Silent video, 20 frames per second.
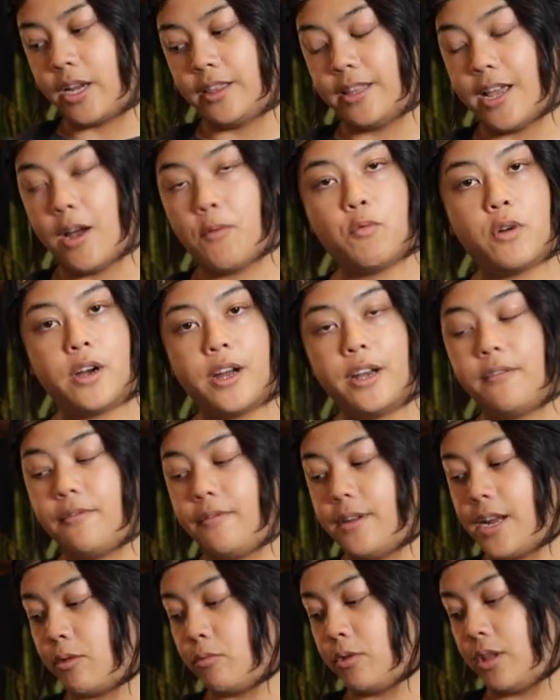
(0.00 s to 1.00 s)
Got that wine
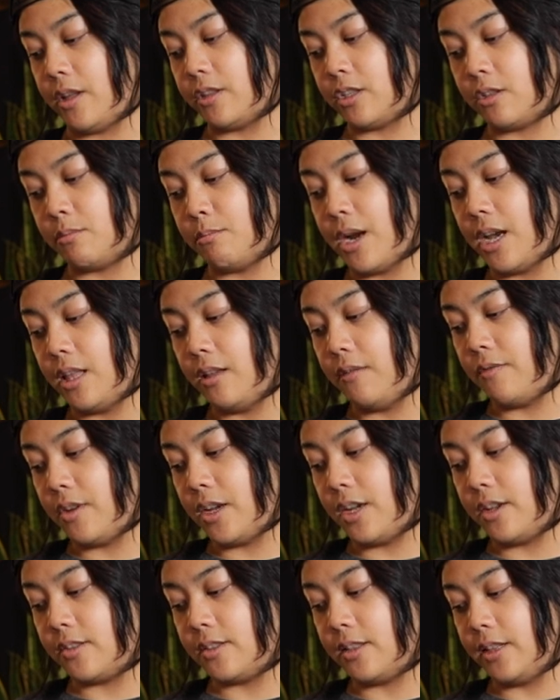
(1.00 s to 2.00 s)
effect with that smiley
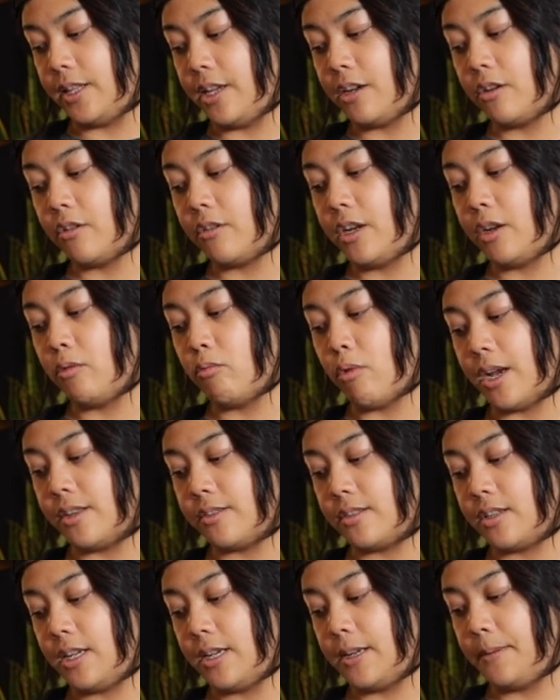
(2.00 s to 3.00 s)
face, lingering,
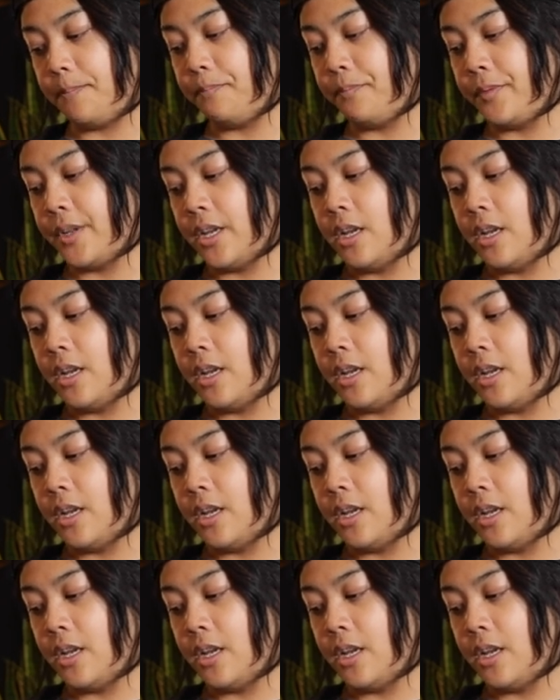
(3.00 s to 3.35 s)
resonant.